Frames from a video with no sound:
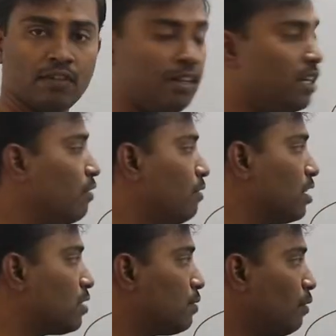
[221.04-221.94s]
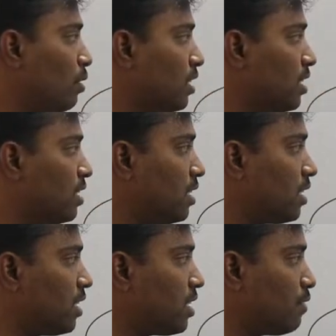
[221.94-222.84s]
When reverse voltage
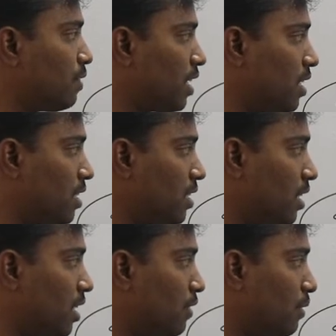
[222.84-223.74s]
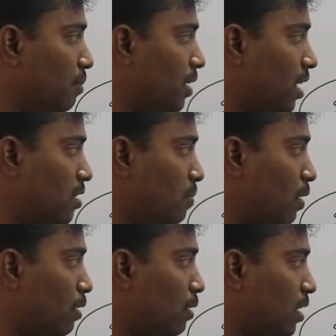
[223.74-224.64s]
increases, we can see that there will be a
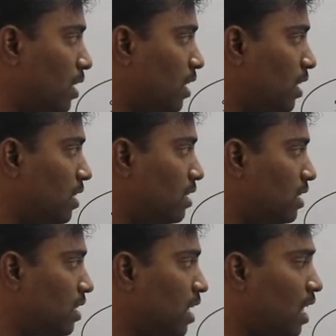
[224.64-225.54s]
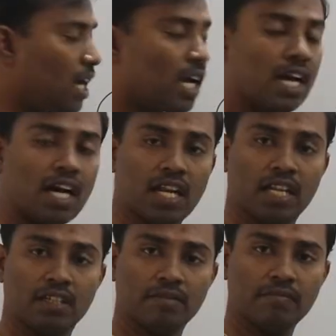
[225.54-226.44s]
small increasing
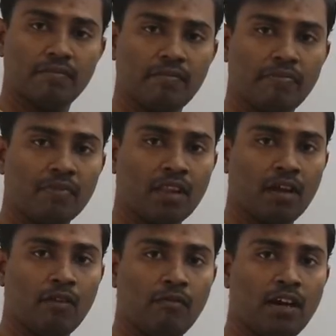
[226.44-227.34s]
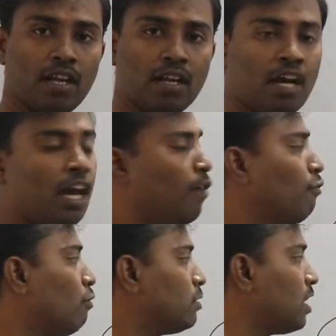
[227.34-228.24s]
current. When a
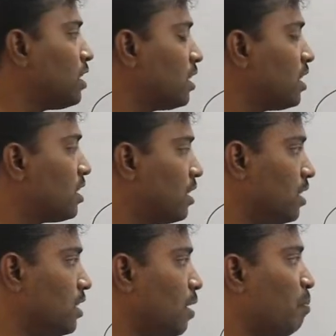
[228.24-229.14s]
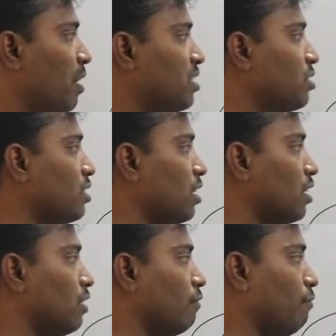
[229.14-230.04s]
voltage reaches a
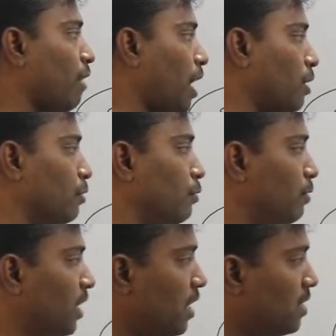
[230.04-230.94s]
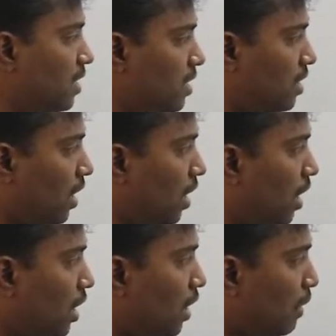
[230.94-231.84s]
particular value, we can see
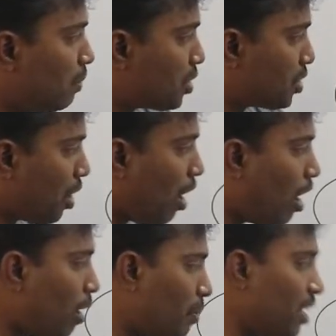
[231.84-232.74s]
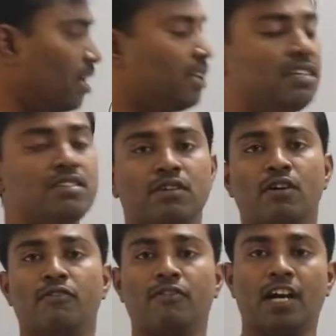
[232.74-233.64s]
that there will be sharp increase
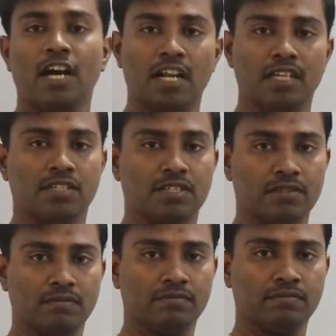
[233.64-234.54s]
of current.